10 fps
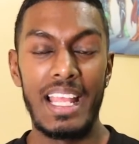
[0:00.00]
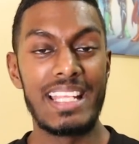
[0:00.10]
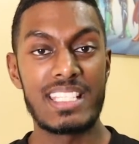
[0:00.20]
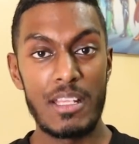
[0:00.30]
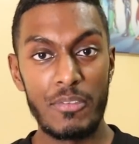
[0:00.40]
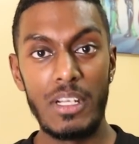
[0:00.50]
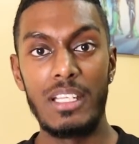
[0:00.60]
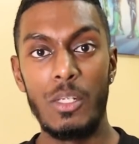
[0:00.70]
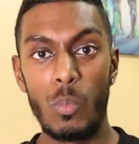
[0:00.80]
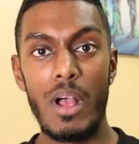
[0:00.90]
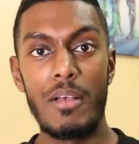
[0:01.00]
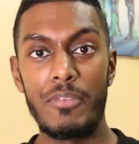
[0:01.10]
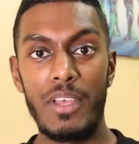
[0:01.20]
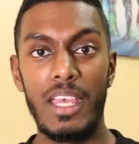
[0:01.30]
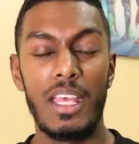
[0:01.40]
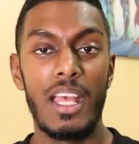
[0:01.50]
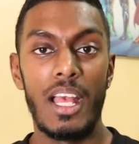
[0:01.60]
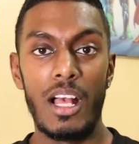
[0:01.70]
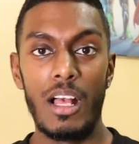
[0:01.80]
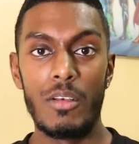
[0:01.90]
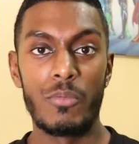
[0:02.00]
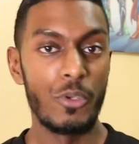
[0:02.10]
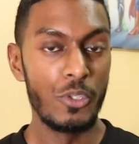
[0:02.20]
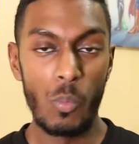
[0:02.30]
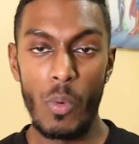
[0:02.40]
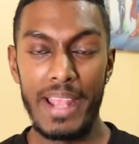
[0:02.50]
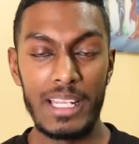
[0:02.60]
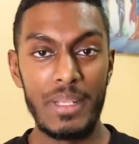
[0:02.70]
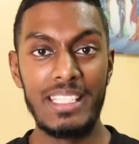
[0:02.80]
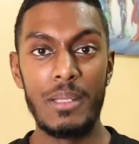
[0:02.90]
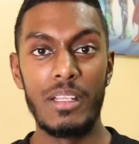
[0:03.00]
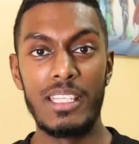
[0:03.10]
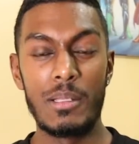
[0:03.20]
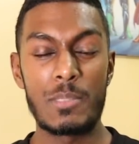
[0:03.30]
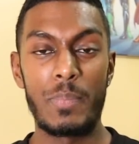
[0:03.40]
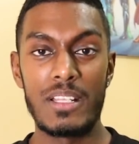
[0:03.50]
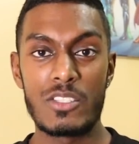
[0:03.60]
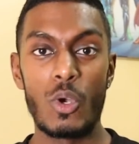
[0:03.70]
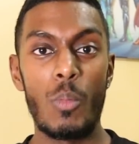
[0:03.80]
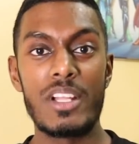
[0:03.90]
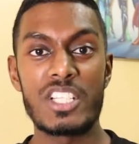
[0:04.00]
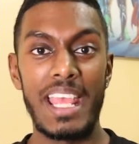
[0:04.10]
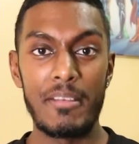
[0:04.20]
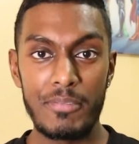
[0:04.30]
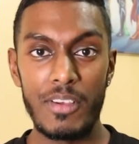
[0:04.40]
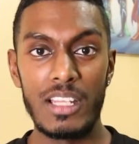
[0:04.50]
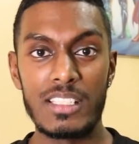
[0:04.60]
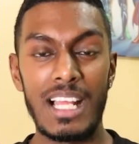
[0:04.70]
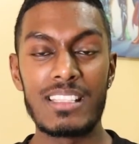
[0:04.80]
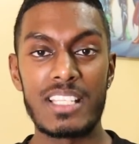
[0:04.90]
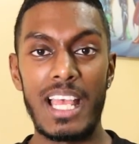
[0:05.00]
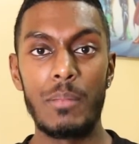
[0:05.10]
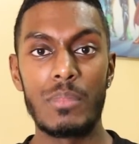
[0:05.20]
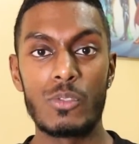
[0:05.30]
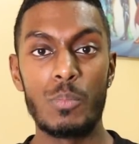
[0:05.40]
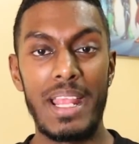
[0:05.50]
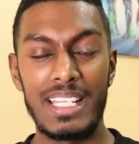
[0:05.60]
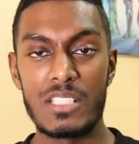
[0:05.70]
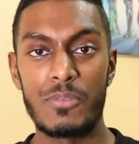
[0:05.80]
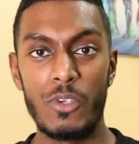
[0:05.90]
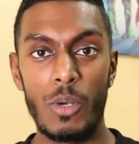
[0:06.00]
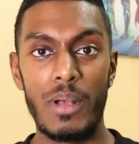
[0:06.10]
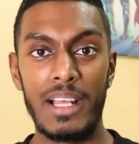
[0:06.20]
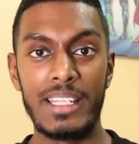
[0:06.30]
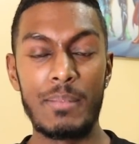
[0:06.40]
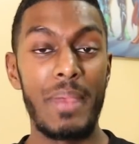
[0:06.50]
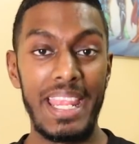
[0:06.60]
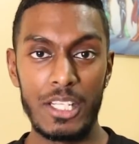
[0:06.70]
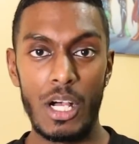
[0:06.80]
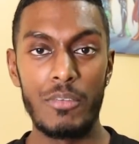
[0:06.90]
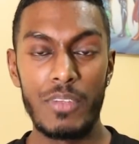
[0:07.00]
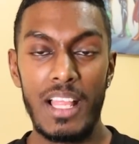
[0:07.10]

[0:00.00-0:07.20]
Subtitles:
It's definitely worth it for the wait. I mean, they spent so much effort and time to make this film, and it paid off.